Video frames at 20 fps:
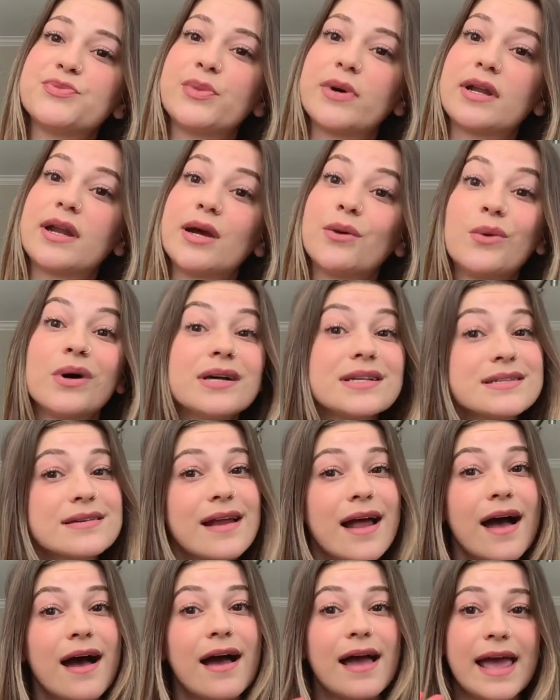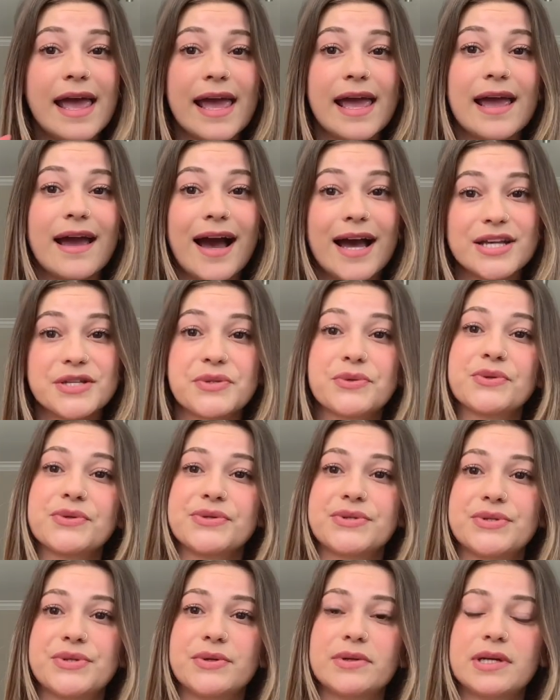but I was a high school
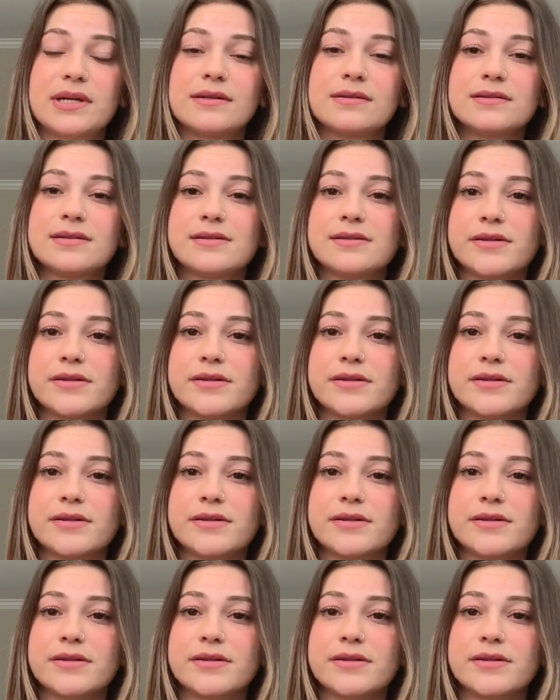student.